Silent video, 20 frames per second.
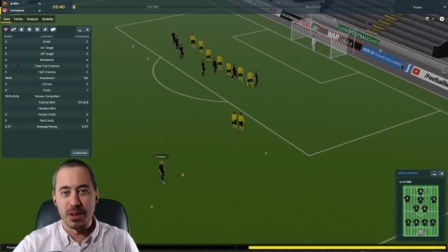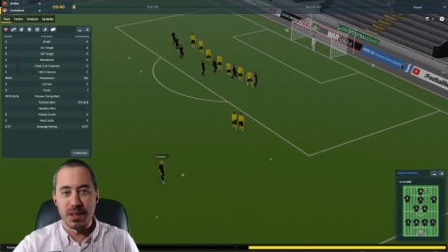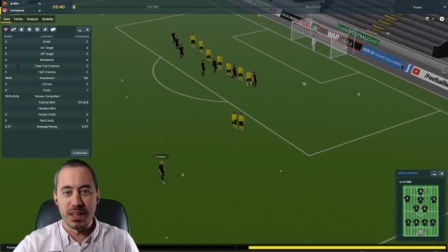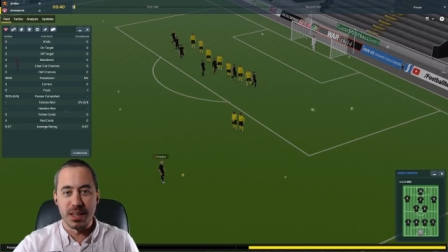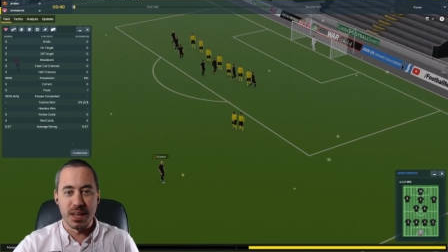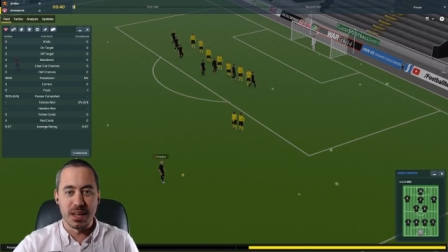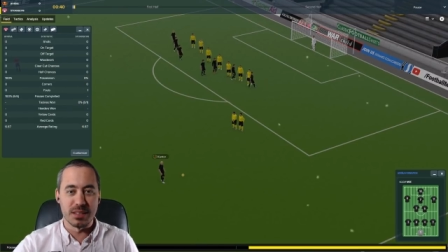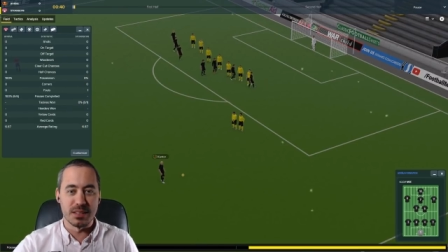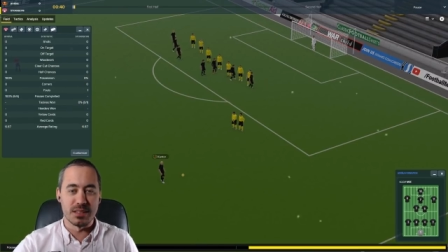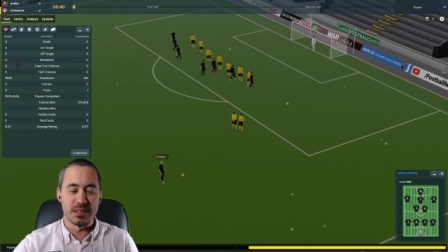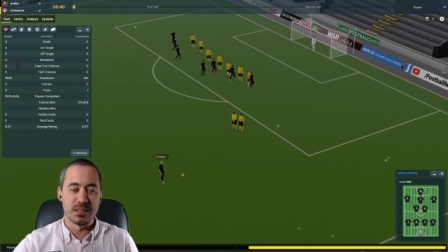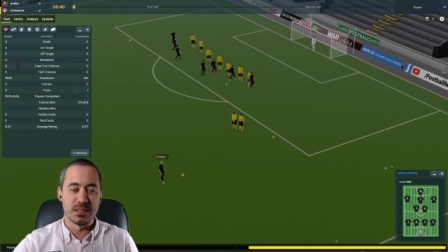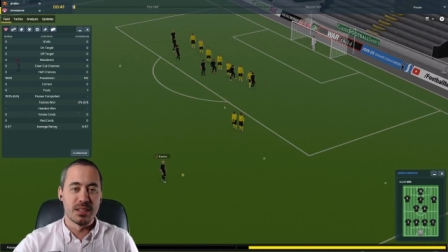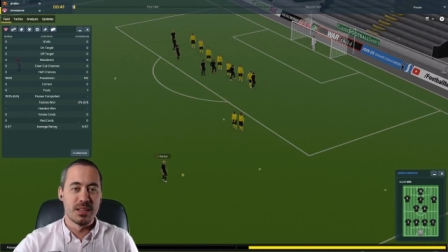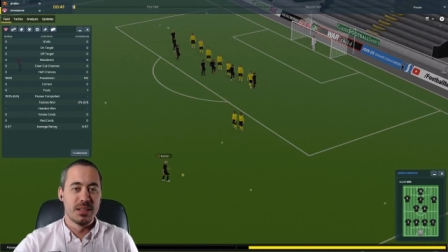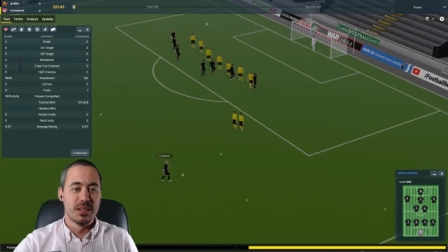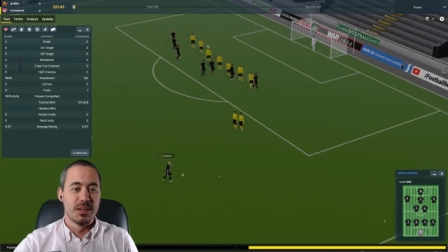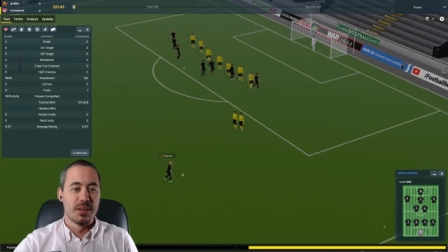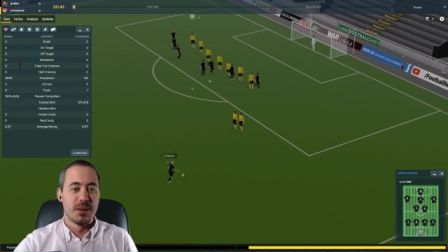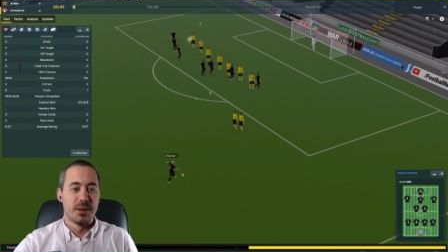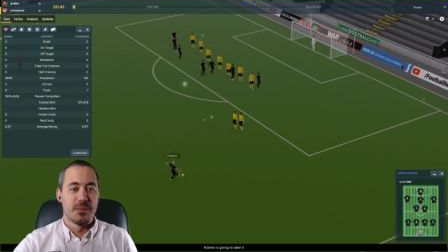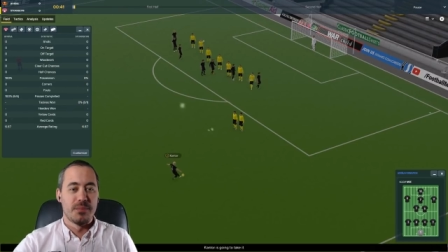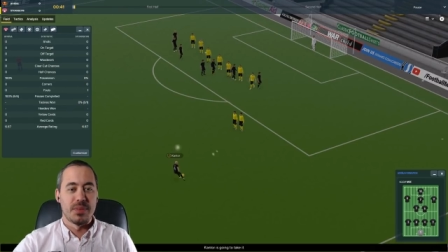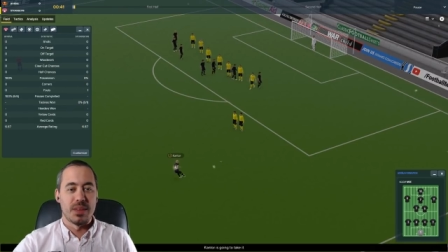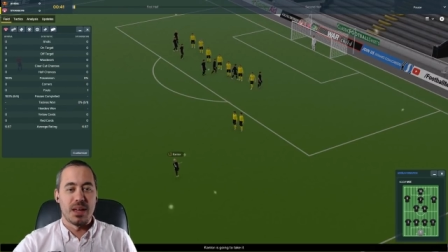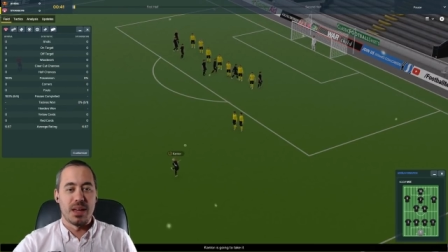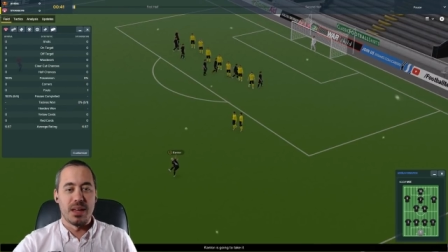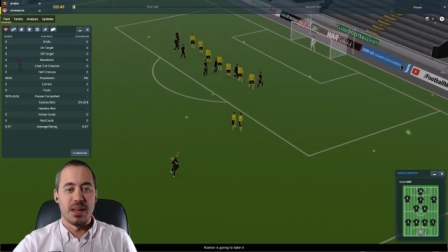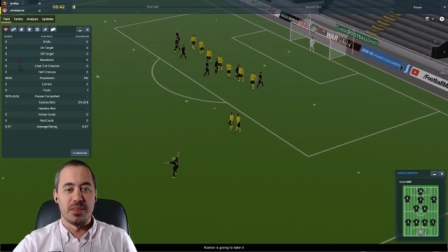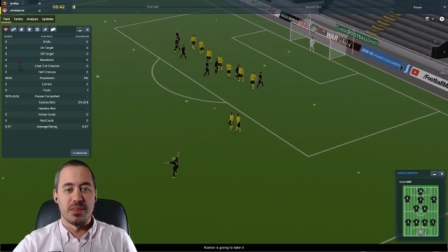kicks
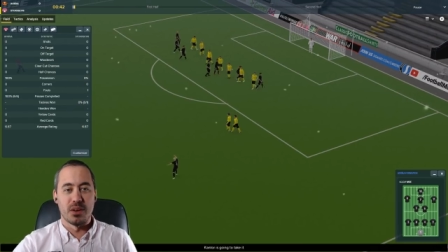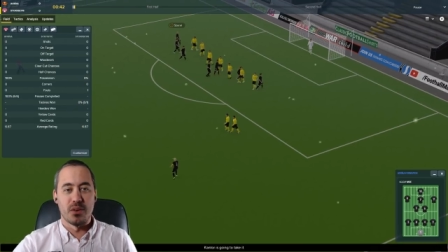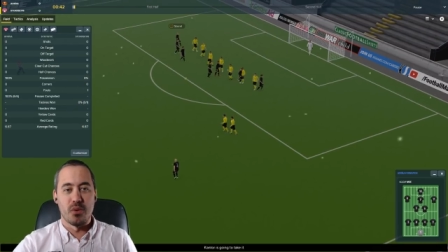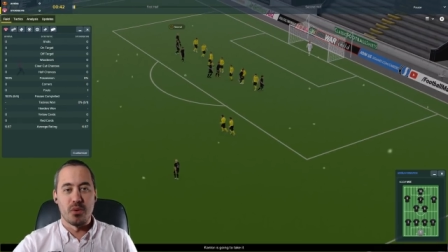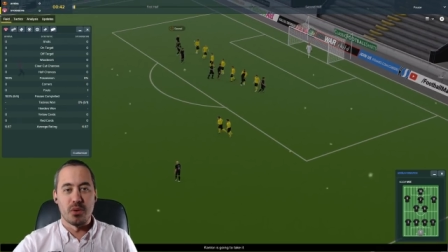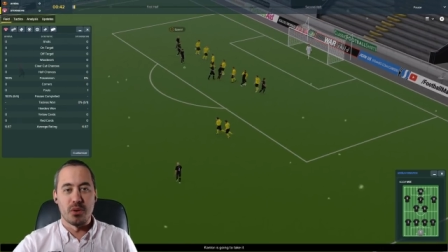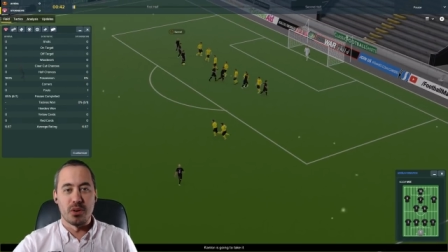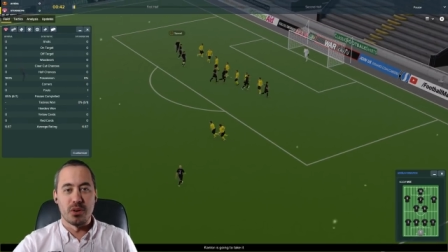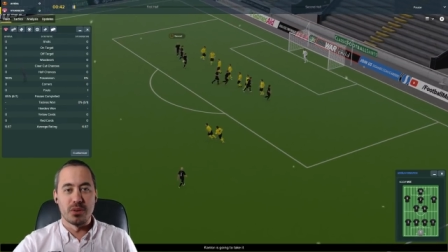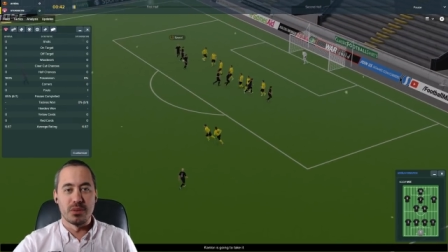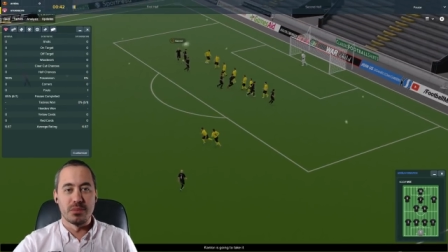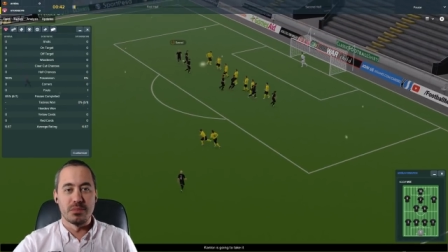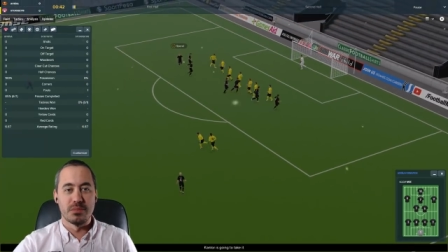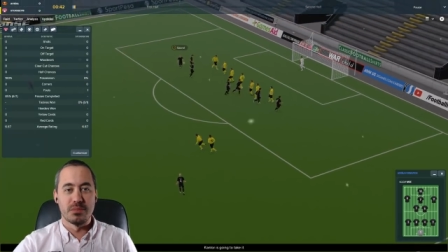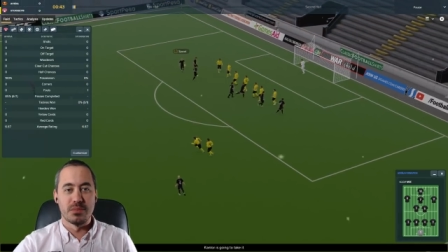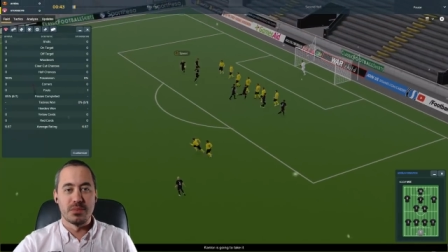and the corner.